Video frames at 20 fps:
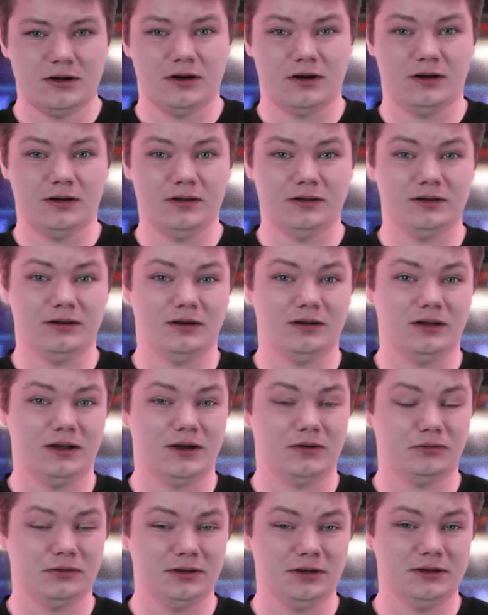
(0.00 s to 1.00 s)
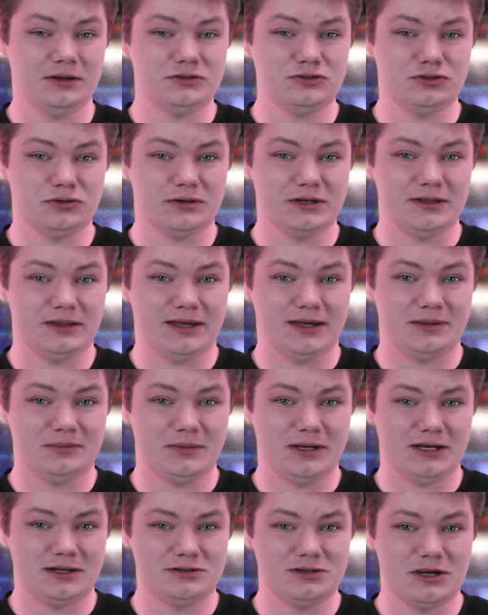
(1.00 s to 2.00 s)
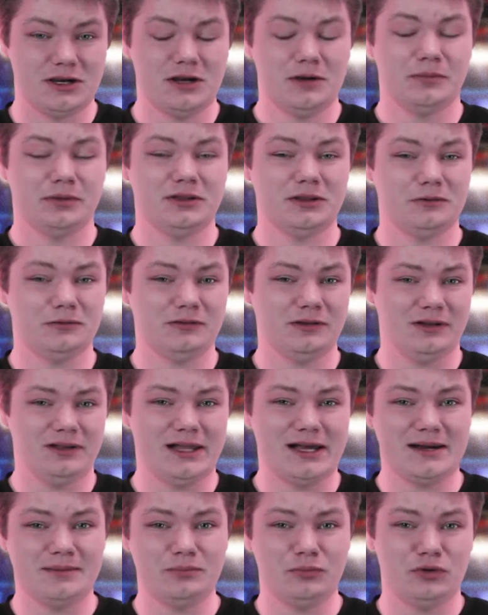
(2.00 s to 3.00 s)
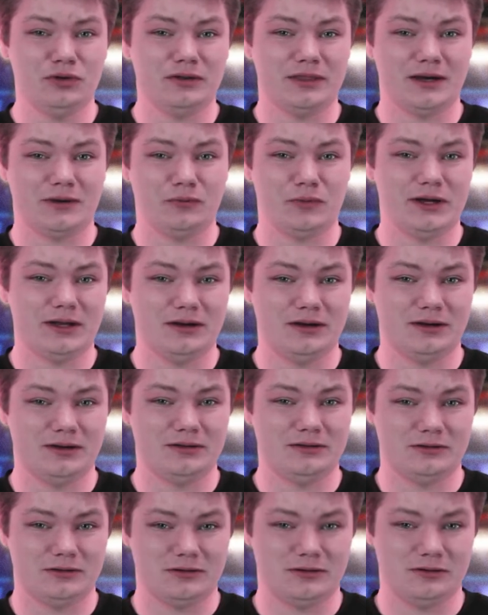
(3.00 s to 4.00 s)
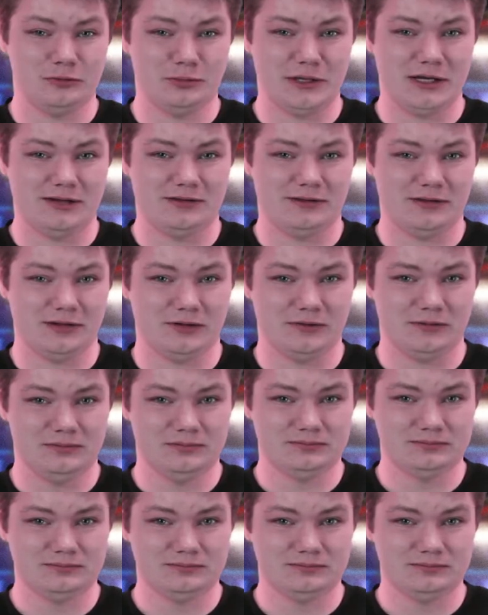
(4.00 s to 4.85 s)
All in all, I really enjoyed that match, but there was a lot more that went on during SmackDown.